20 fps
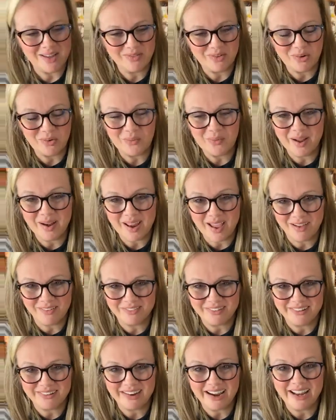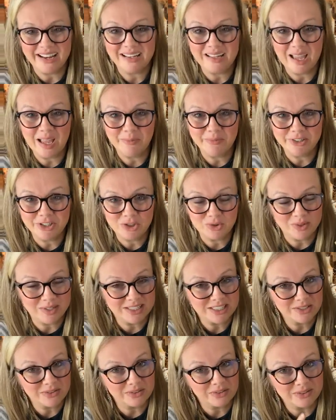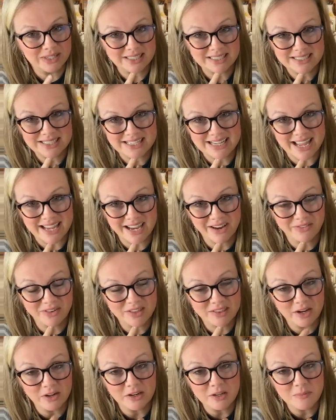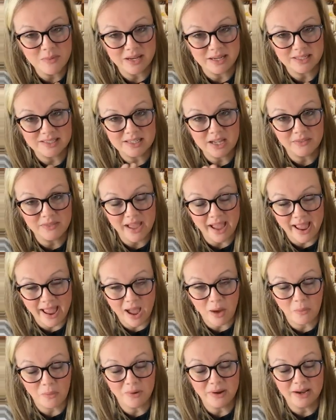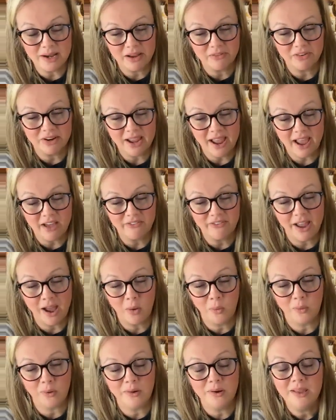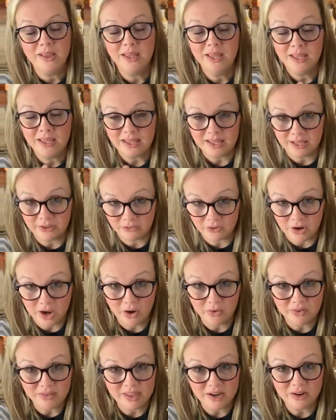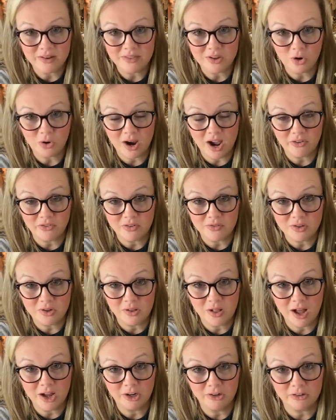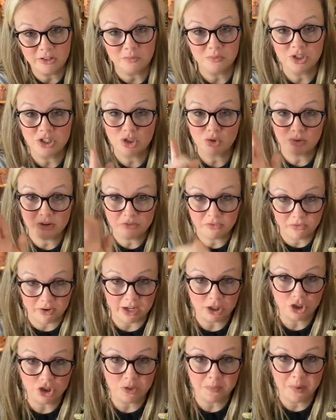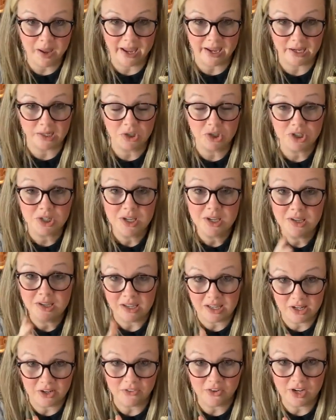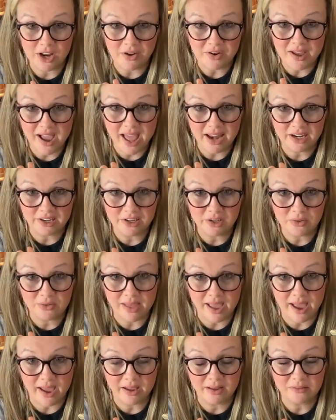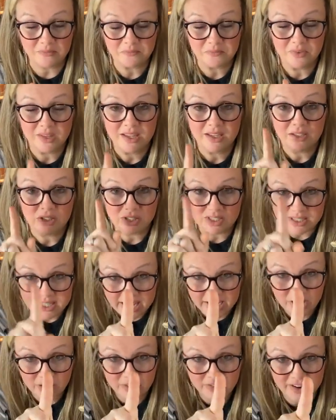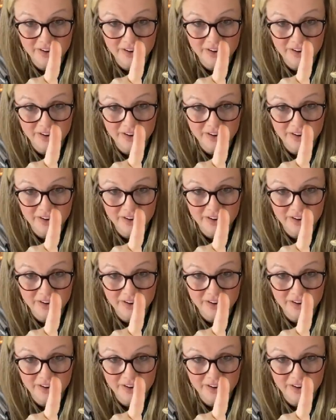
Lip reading: or whatever, and come and join us for the rest of the day. Every 30 minutes, on the hour and every half hour. If you're over there in the Craft on the Clock group, just refresh your page. And if you don't know how to do that, just take your